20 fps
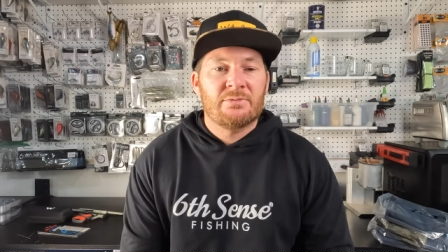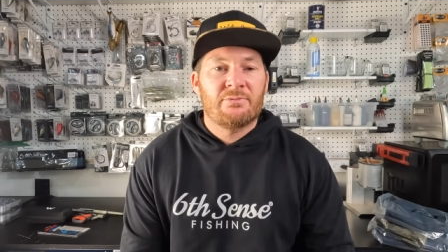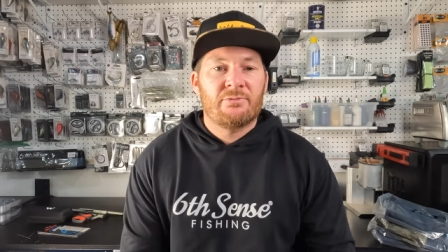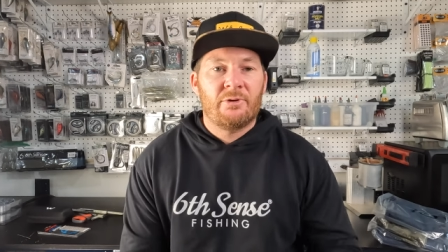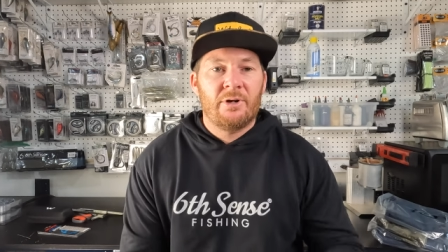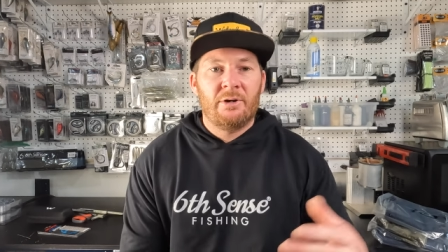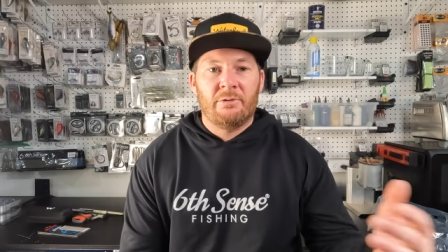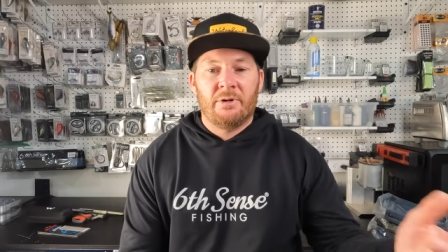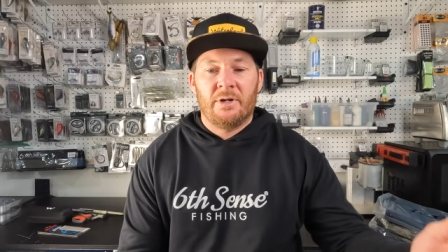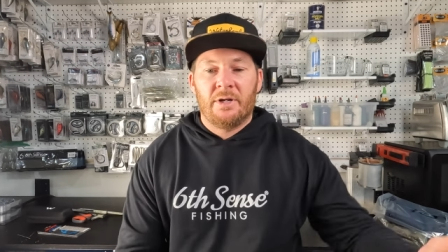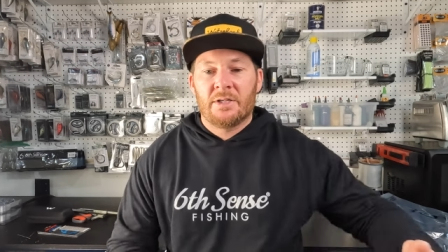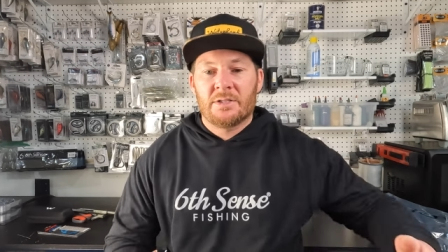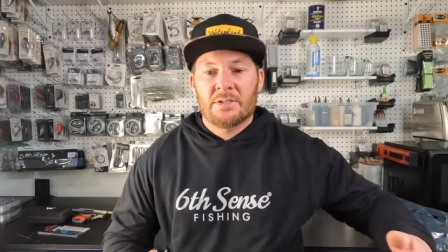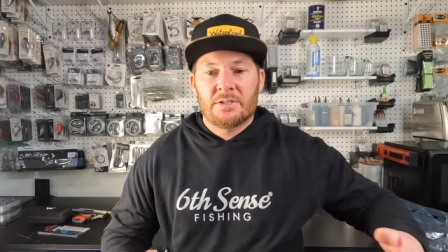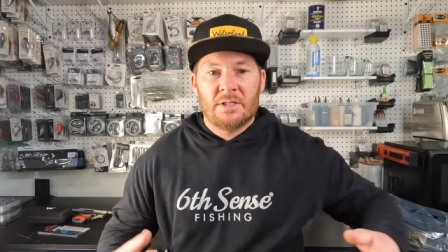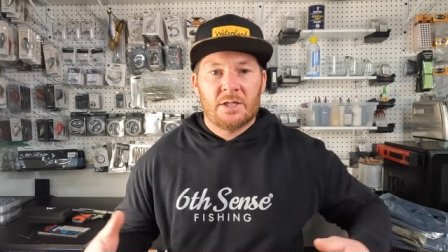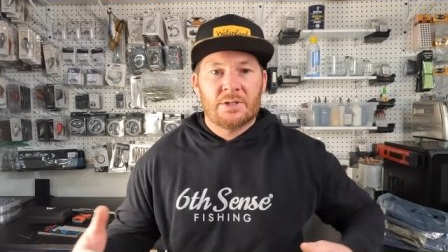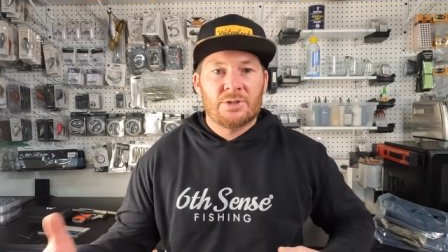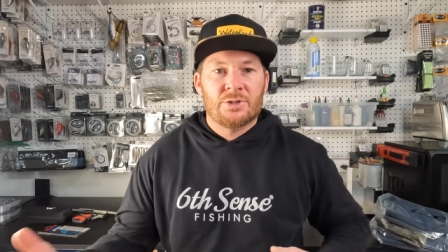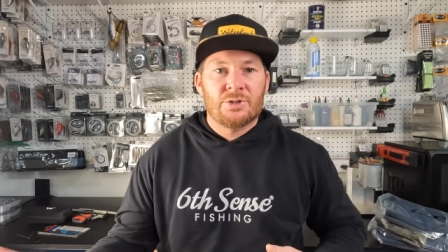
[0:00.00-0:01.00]
free rigs,
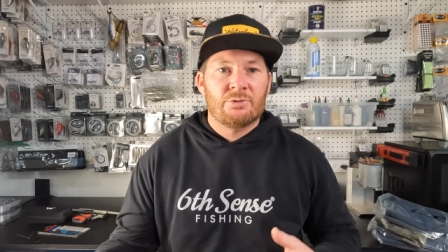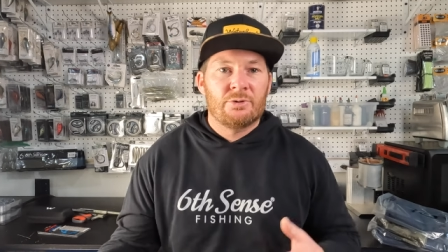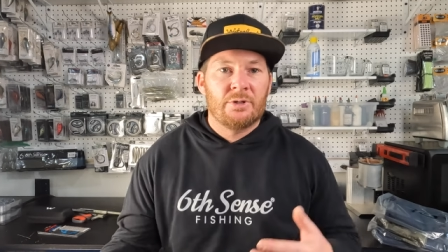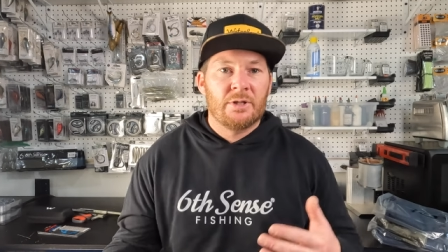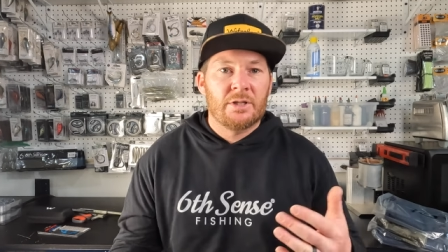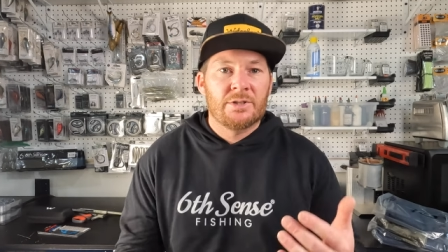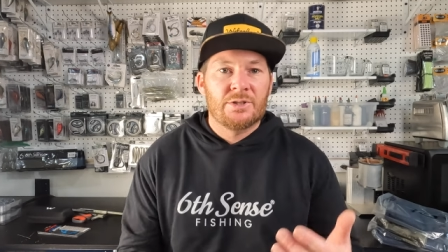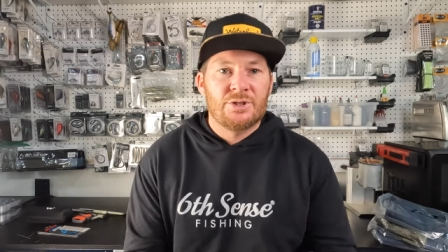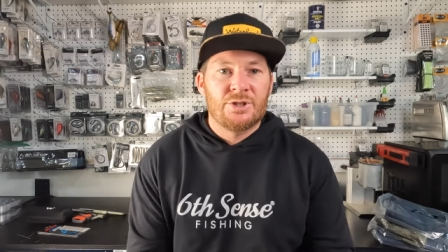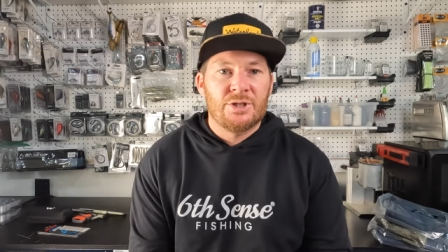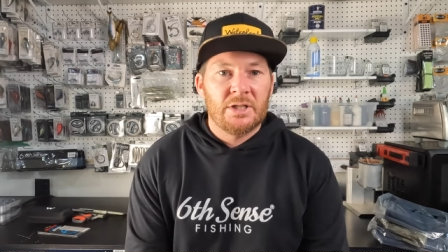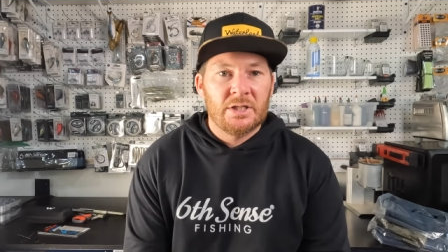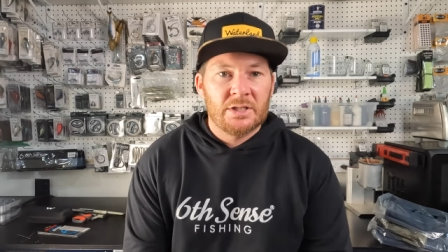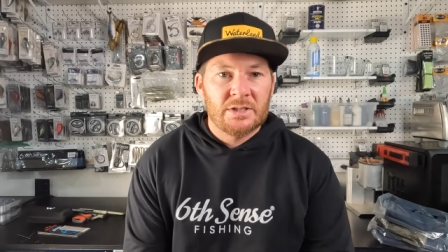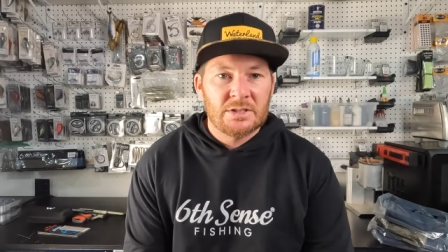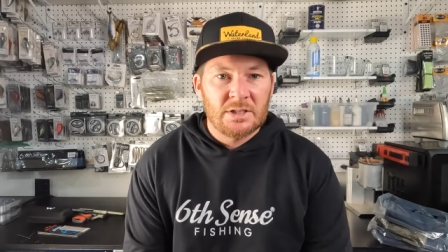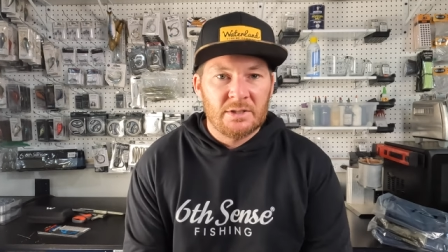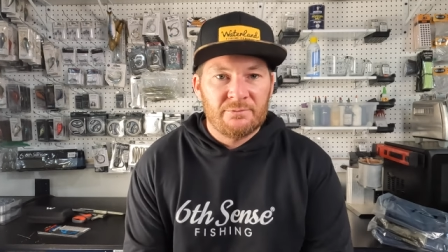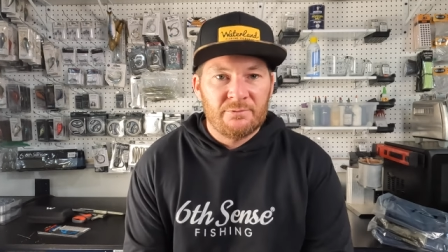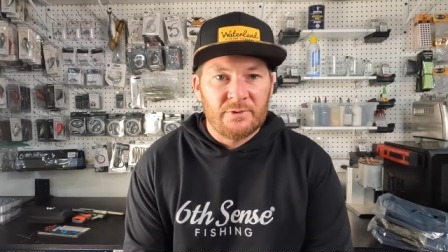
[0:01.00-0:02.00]
Texas rigs,
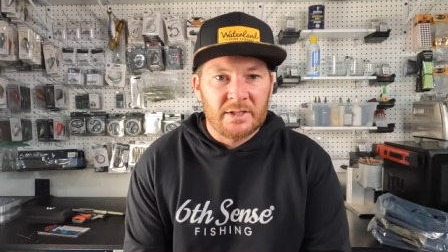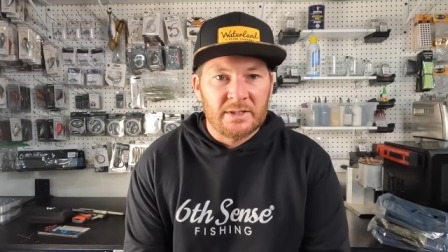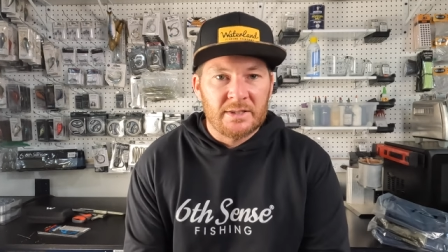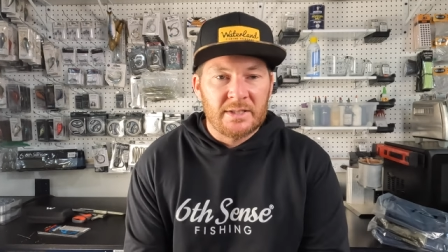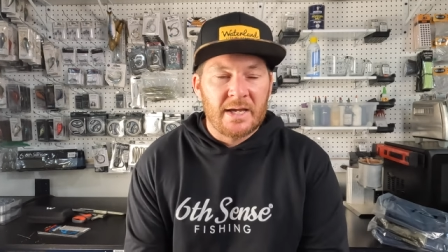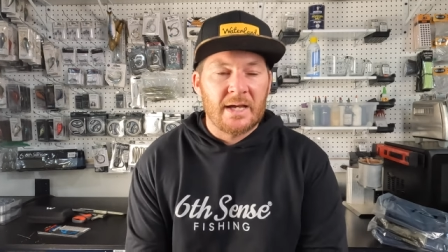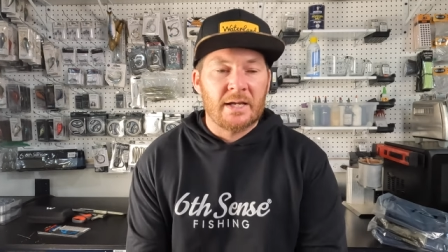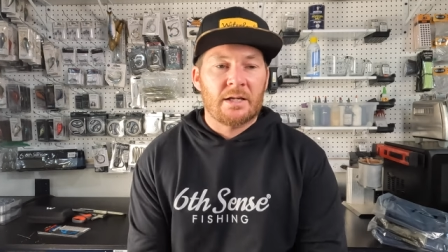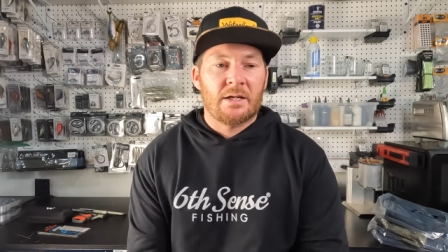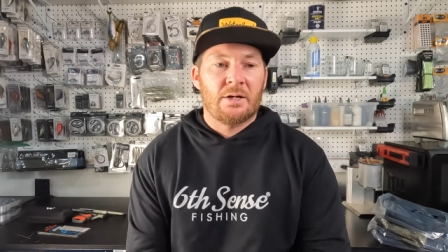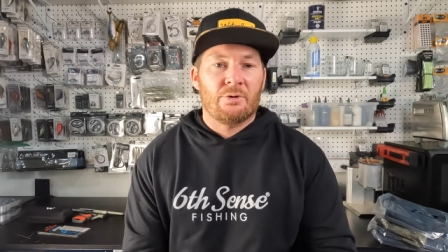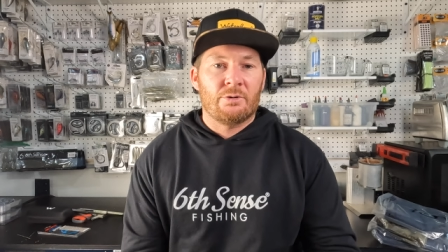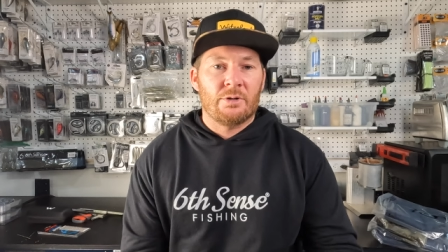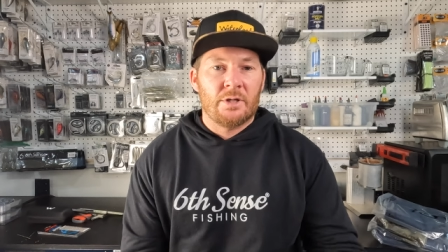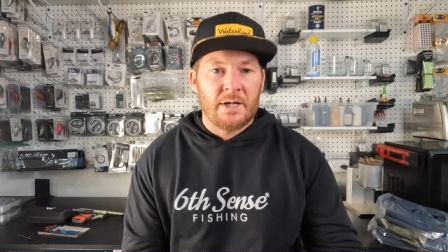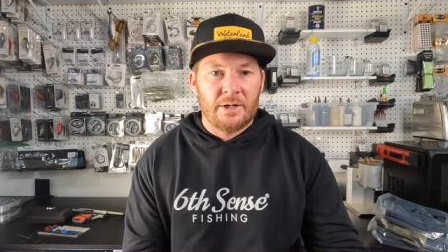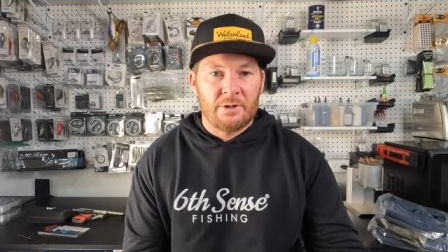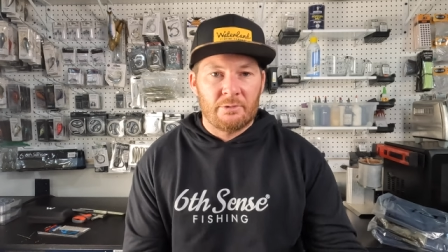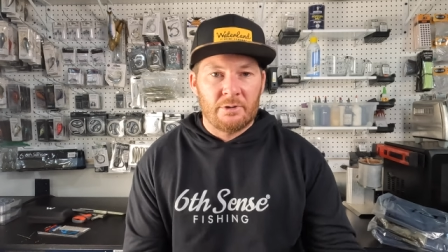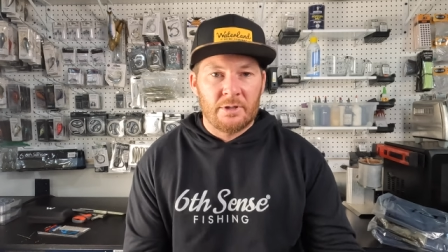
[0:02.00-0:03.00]
jigs, stuff like that,
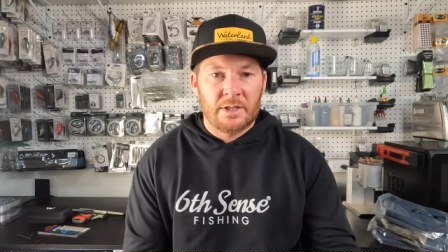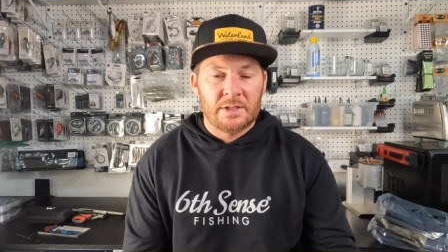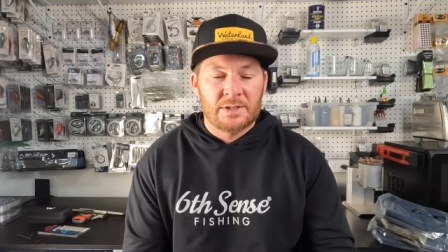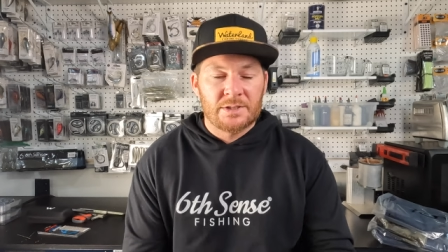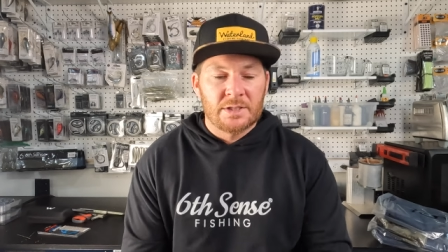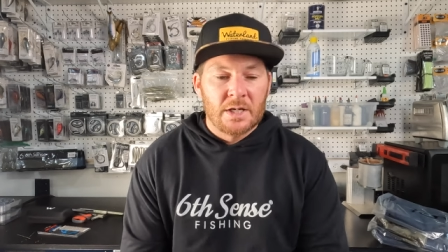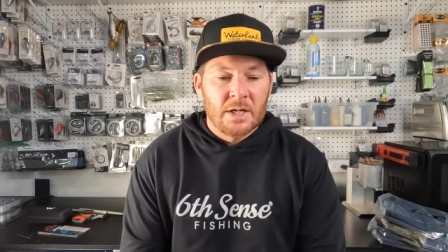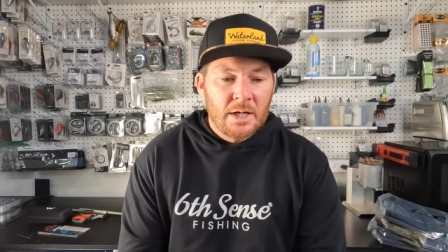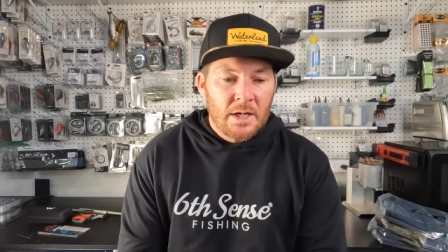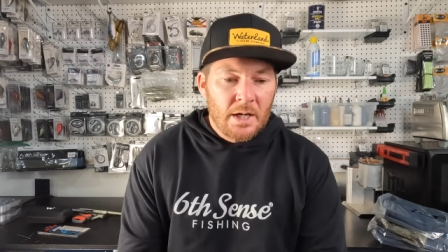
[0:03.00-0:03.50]
Carolina rigs.